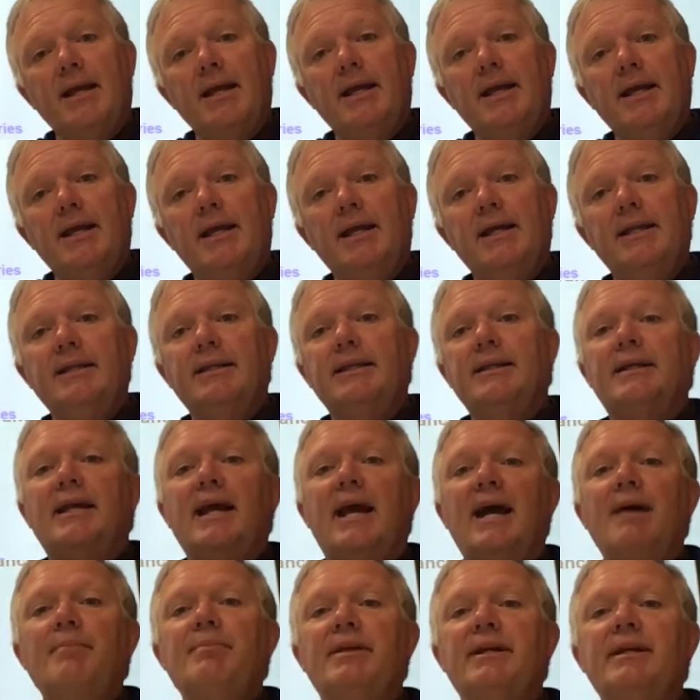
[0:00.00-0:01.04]
In the
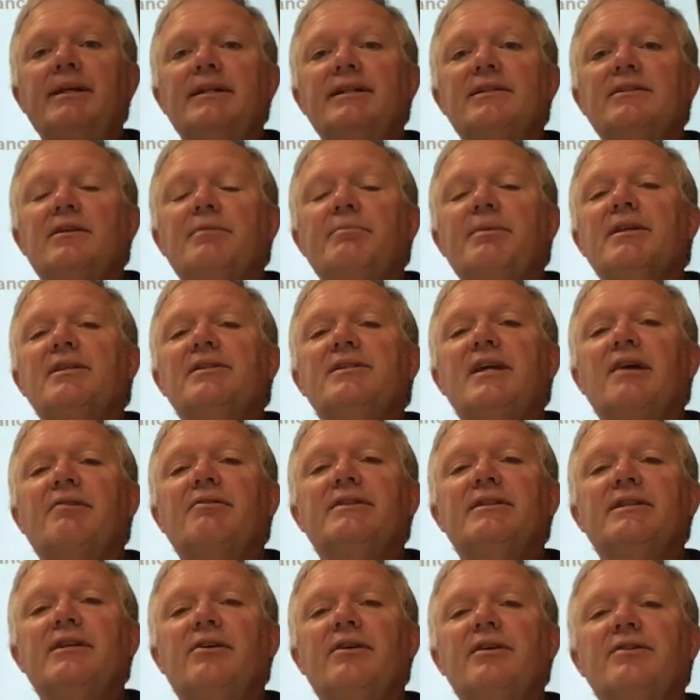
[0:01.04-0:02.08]
cabinet, he's going to be the
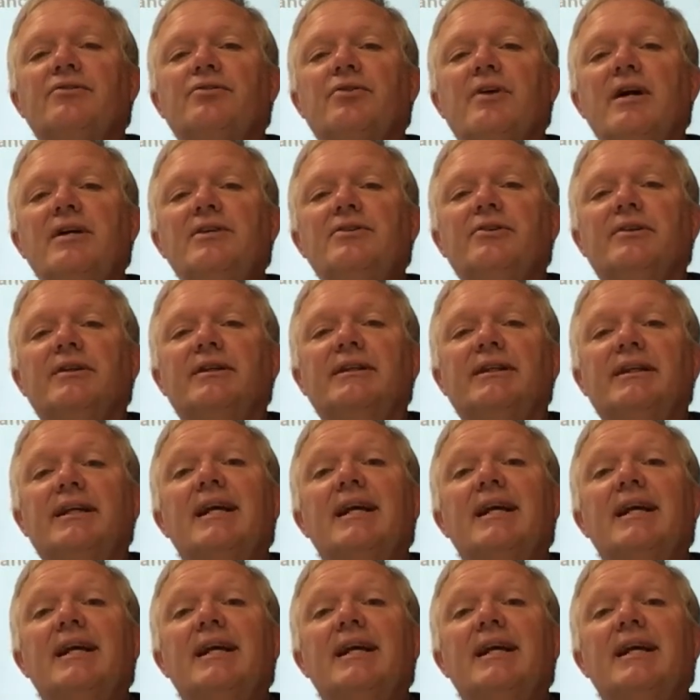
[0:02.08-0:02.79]
Secretary of Treasury.